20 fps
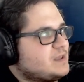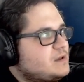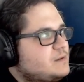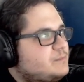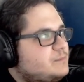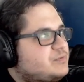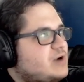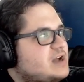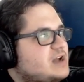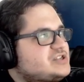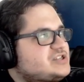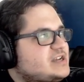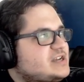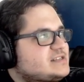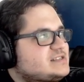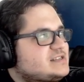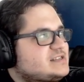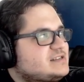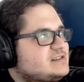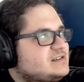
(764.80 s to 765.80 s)

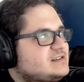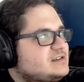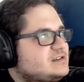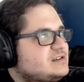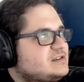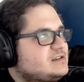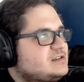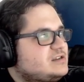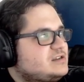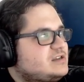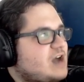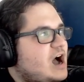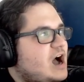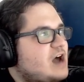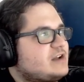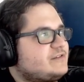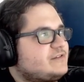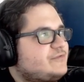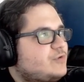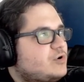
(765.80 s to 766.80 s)
Project
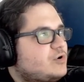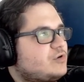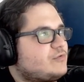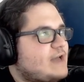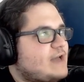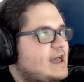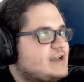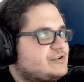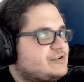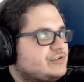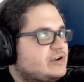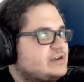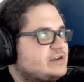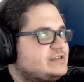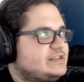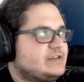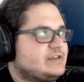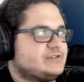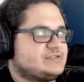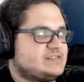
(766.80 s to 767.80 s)
God of War
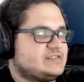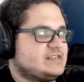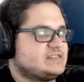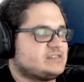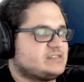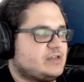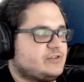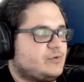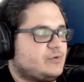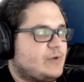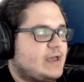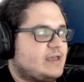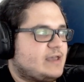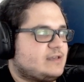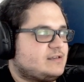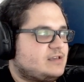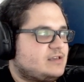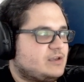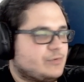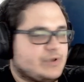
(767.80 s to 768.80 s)
Ragnarok DLC is on the way.
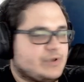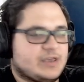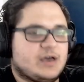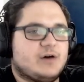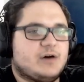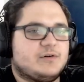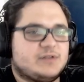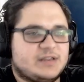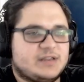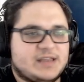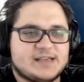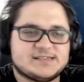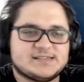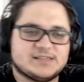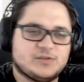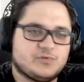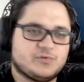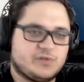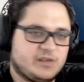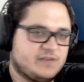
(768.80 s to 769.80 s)
Here we go. And he has a
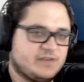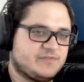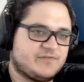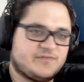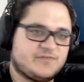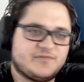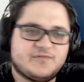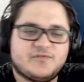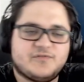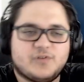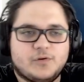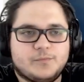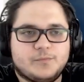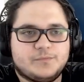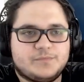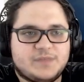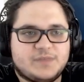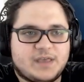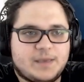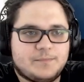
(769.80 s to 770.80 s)
little gif from
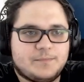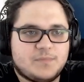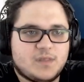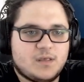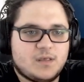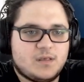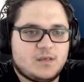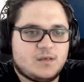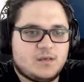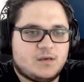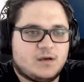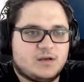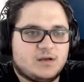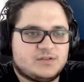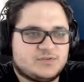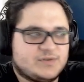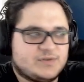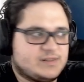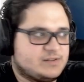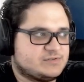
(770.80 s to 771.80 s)
the game
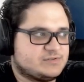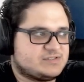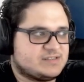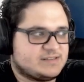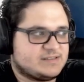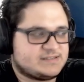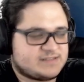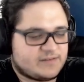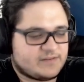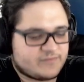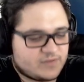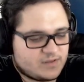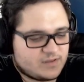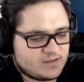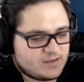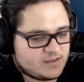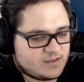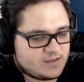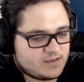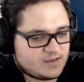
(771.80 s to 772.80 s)
doing a little silly stuff.
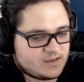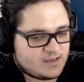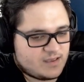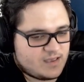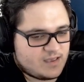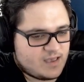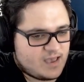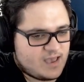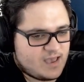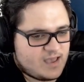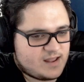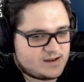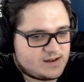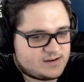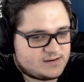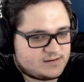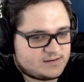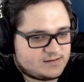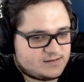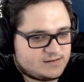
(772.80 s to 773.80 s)

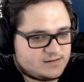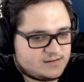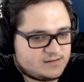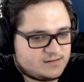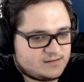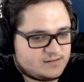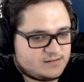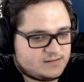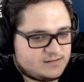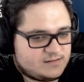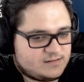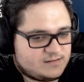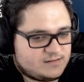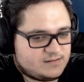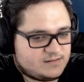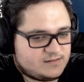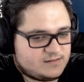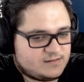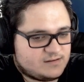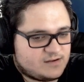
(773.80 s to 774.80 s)
And
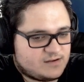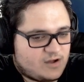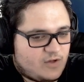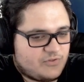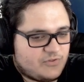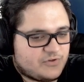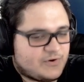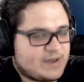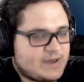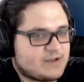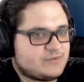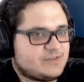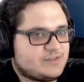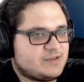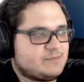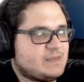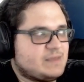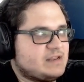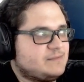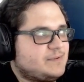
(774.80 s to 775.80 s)
although I don't
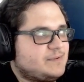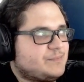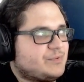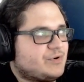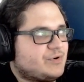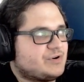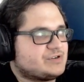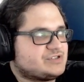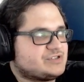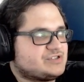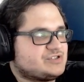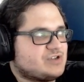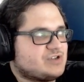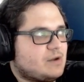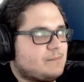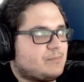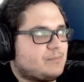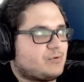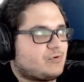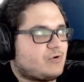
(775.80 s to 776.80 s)
think many people are
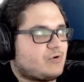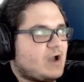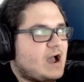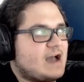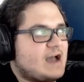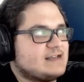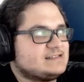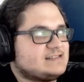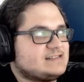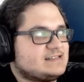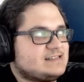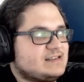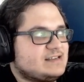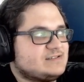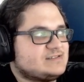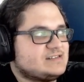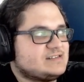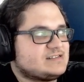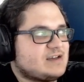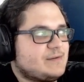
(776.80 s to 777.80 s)
surprised that
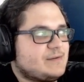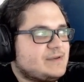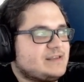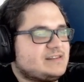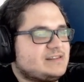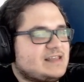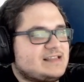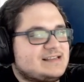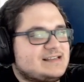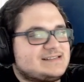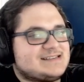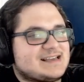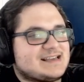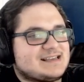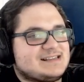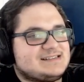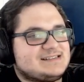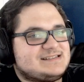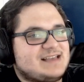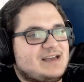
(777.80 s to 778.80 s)
DLC is coming, they did
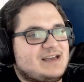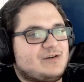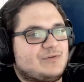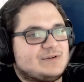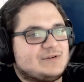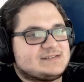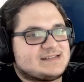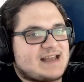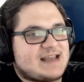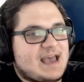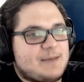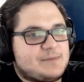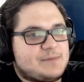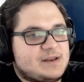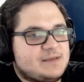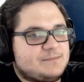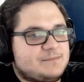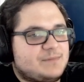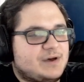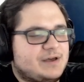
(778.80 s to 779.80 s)
technically say it wasn't
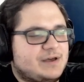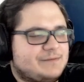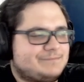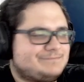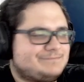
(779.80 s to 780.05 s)
happening, but,